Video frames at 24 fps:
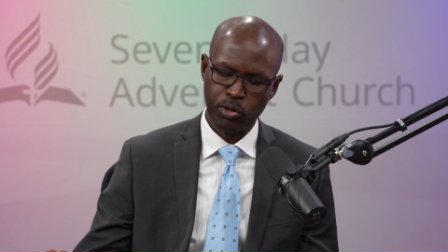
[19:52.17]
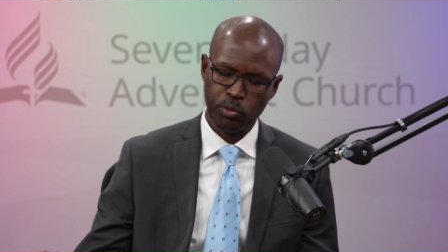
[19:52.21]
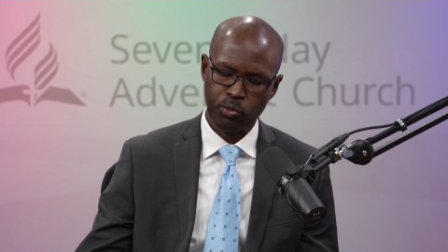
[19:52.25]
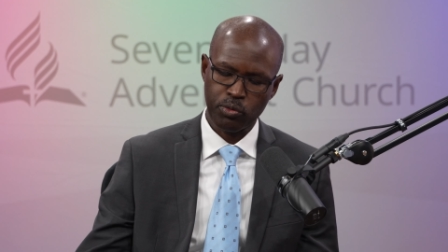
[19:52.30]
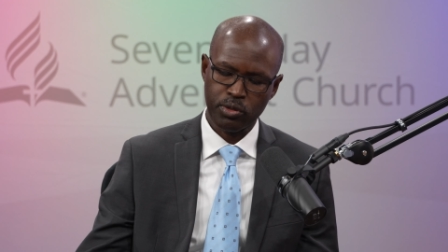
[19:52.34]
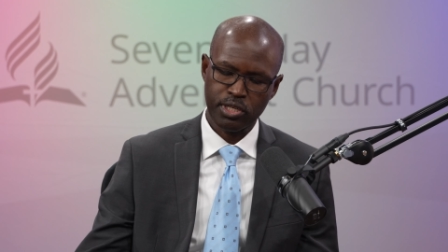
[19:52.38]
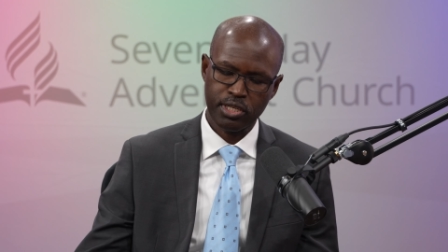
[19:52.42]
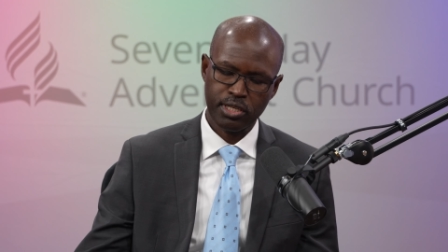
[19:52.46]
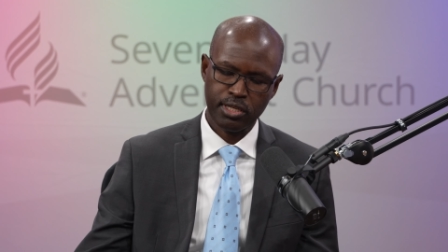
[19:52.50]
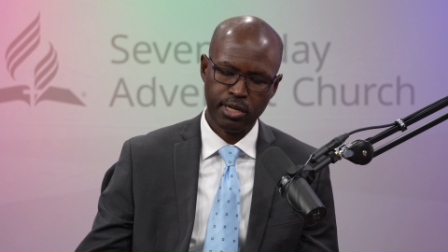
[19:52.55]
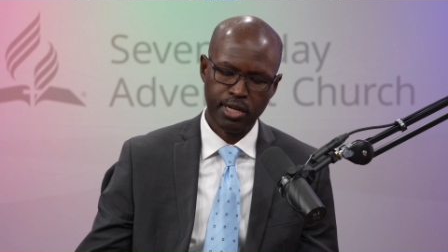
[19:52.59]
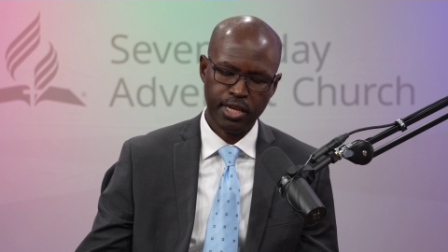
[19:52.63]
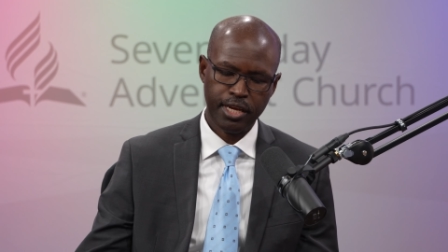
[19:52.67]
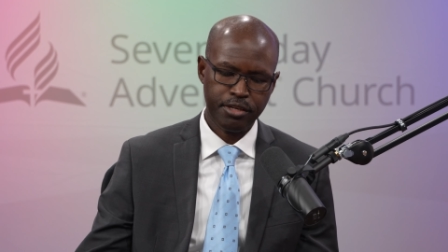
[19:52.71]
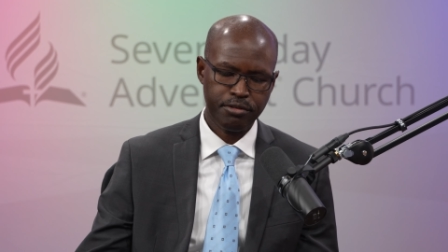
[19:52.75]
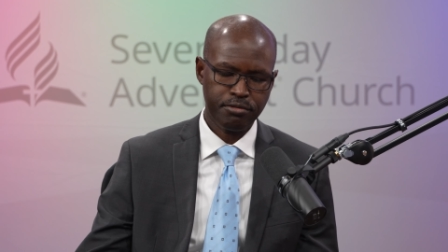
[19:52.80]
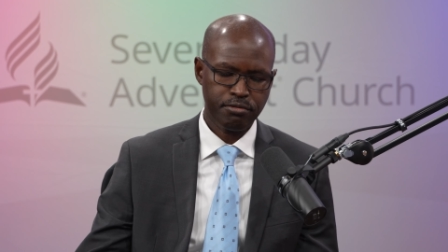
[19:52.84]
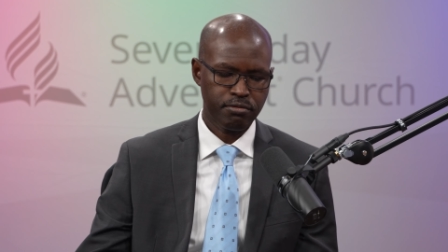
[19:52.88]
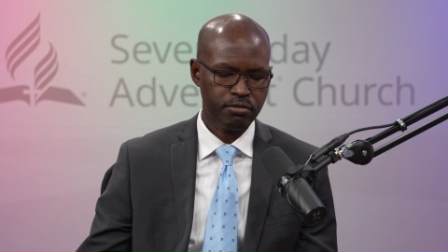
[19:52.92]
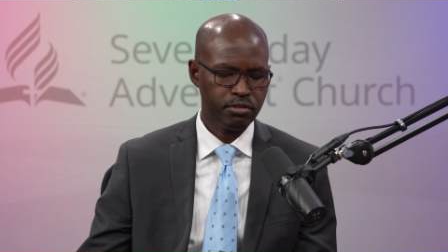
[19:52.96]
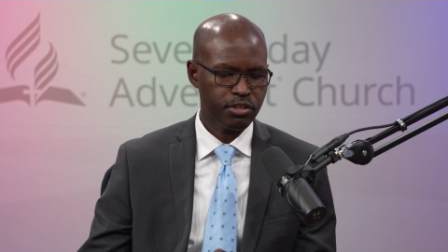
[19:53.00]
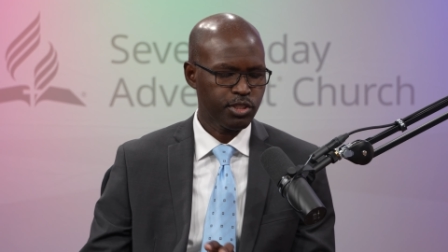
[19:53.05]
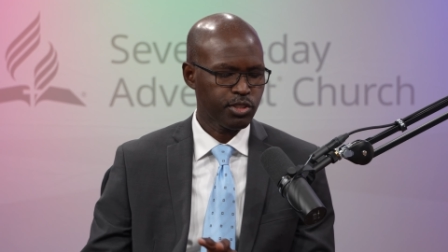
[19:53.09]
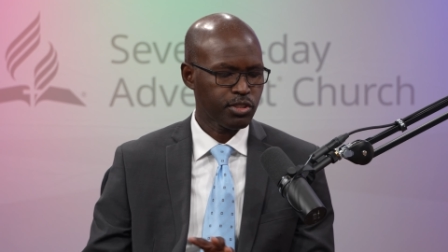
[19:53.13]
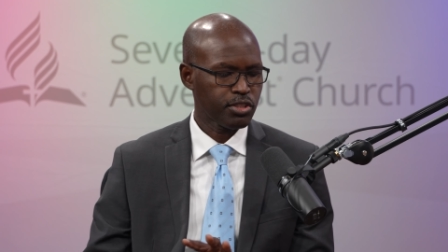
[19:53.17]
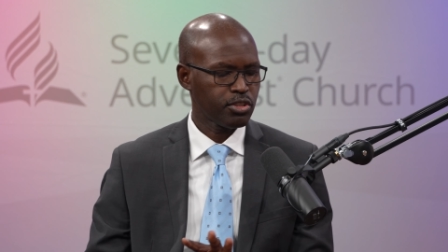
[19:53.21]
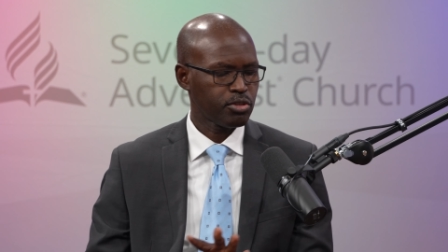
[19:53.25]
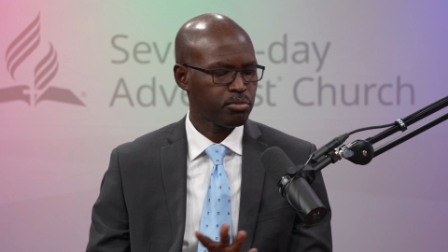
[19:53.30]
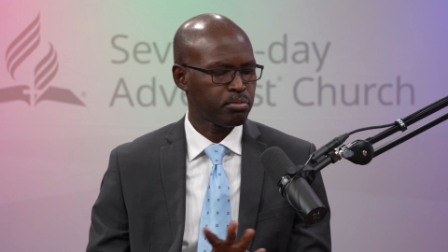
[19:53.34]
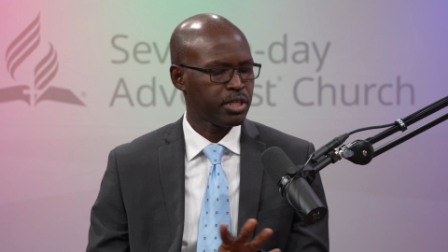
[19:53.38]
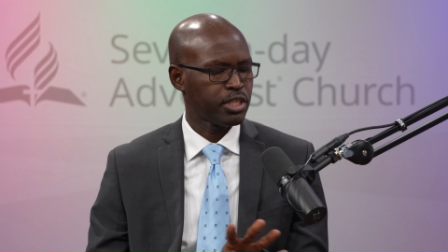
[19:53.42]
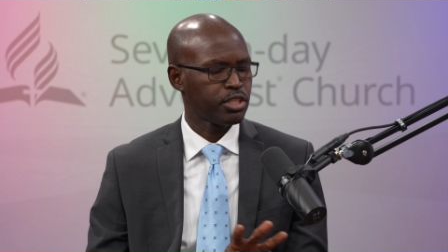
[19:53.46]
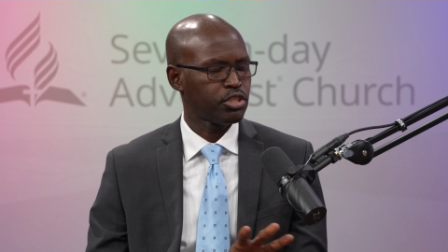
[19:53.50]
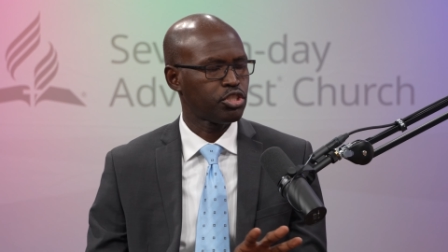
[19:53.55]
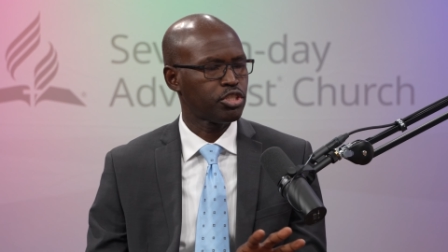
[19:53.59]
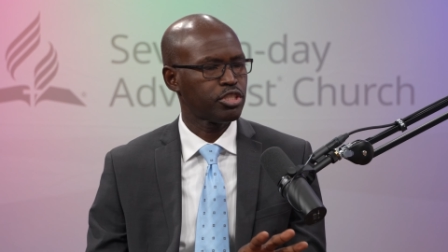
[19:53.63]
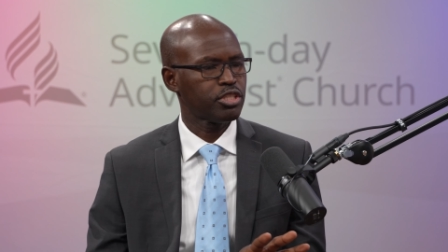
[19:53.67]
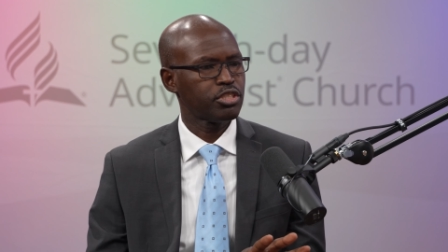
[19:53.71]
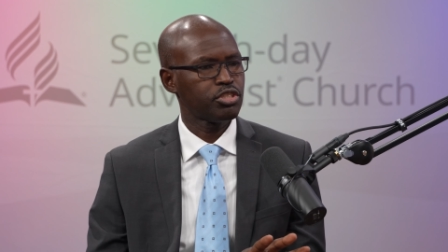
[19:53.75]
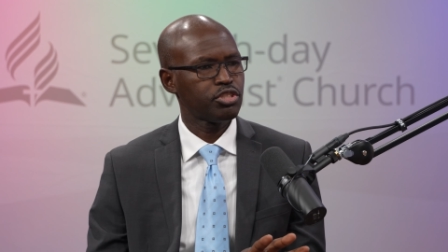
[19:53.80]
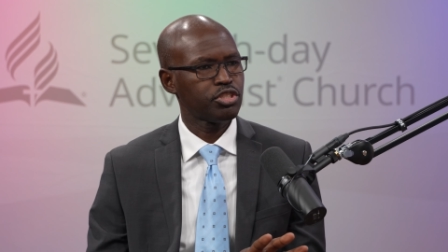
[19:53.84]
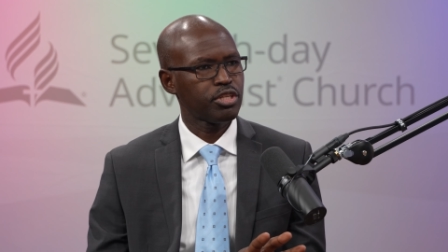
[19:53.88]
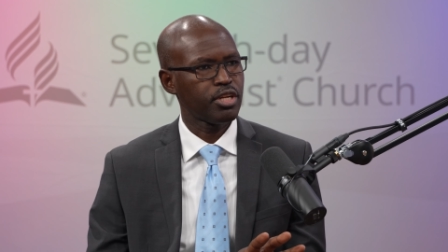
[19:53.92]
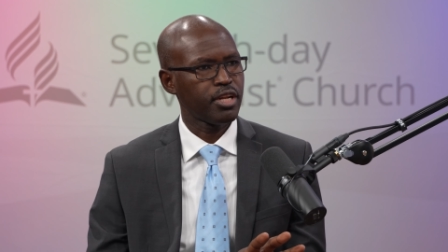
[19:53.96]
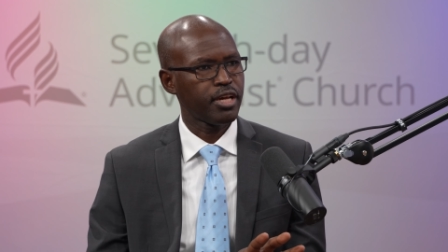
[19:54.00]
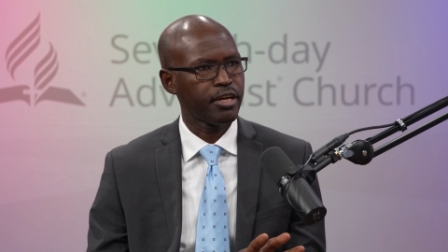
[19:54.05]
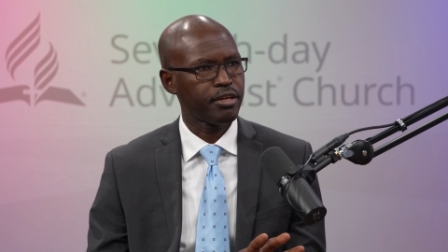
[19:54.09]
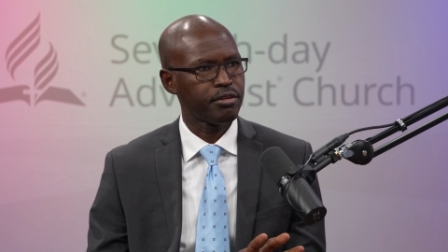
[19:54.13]
work life, this is my
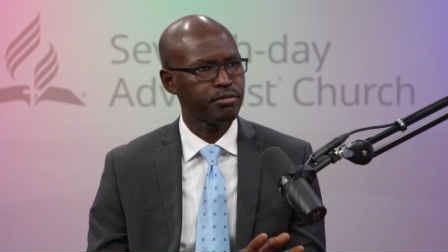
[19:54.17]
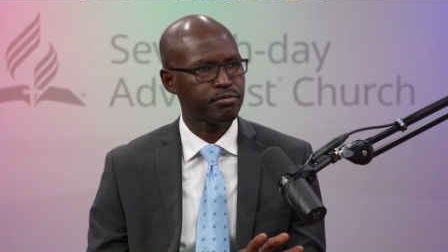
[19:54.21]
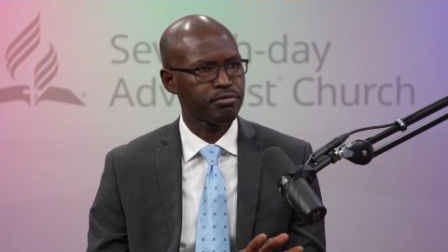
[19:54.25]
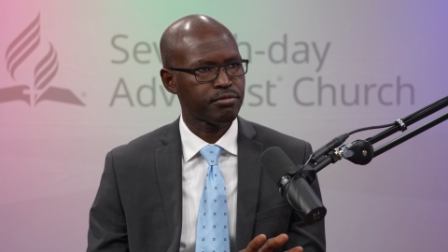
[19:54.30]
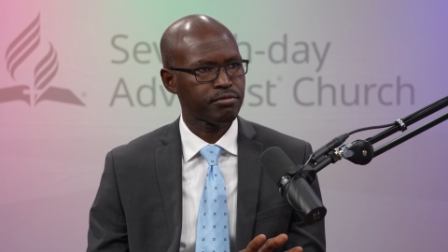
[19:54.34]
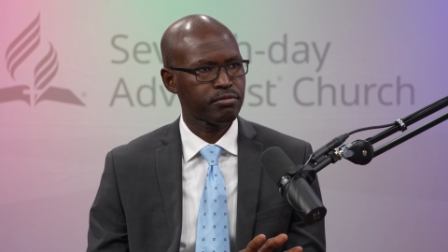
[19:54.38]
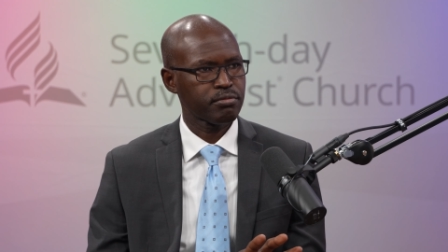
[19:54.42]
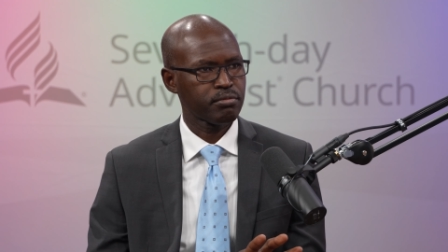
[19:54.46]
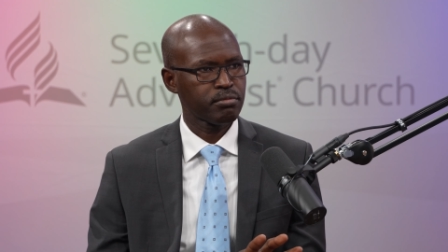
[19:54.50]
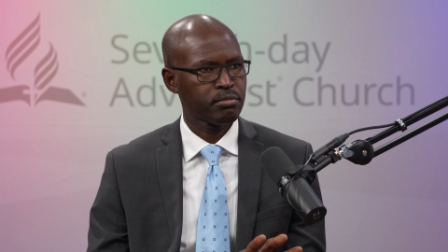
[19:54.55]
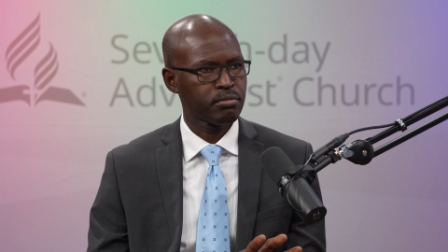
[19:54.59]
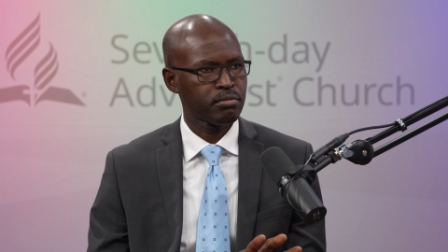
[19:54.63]
church life.